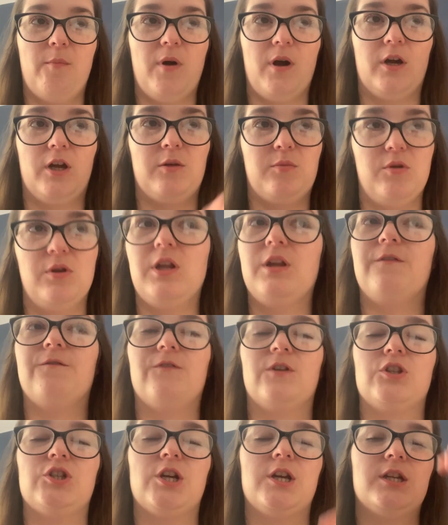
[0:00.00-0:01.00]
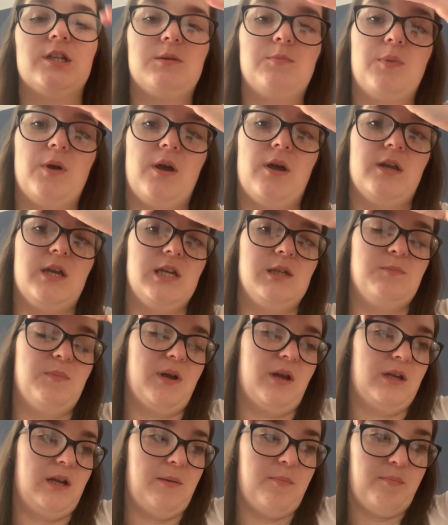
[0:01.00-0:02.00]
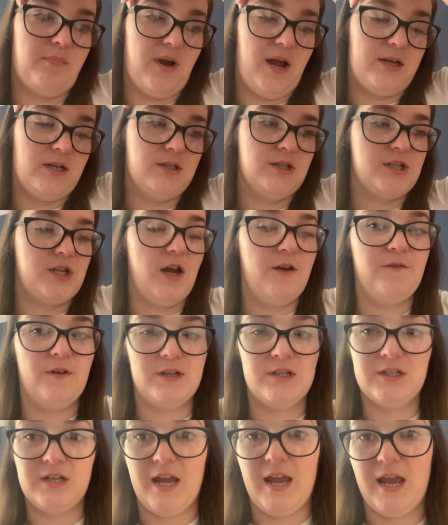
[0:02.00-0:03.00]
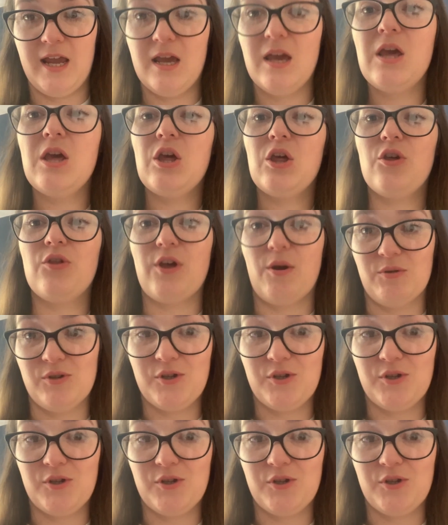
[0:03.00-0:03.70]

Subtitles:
our community fridges, but he's bringing like bread and stuff, and today there was